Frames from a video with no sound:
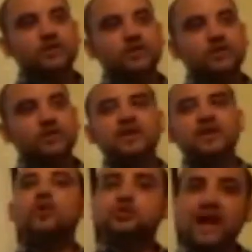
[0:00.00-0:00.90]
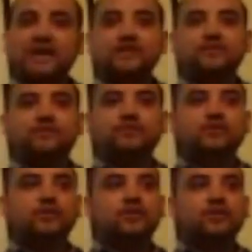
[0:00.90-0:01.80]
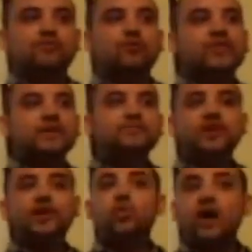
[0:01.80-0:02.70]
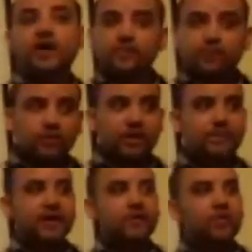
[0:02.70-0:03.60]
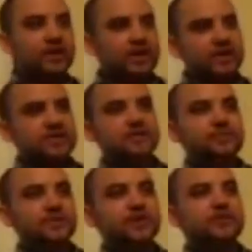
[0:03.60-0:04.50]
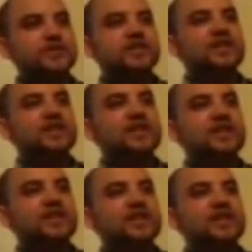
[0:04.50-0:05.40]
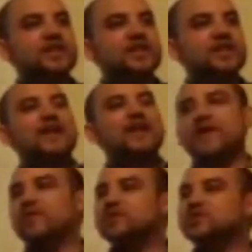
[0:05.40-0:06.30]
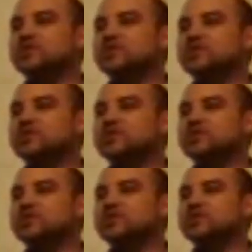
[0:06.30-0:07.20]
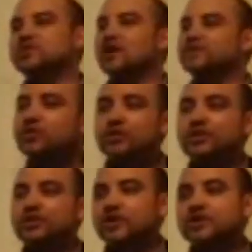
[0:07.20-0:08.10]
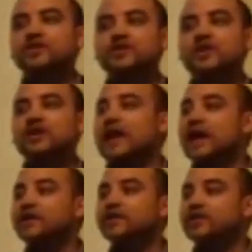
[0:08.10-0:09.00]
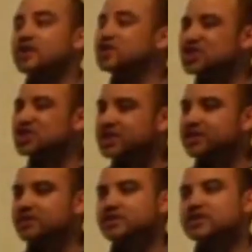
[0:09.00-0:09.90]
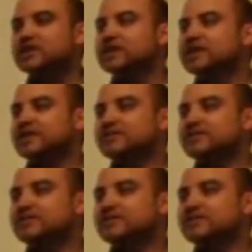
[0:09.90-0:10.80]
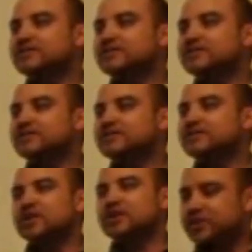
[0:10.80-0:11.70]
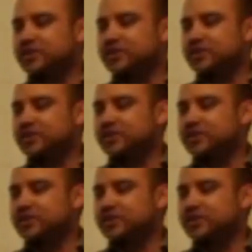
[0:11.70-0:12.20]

That's more attractive for them to inquire more about what it is to be a Christian than it is if I were to start the conversation. Well, you know, you're a drunkard, you're a liar, you're a cheat, you're a, you're an idolater, you're this and that.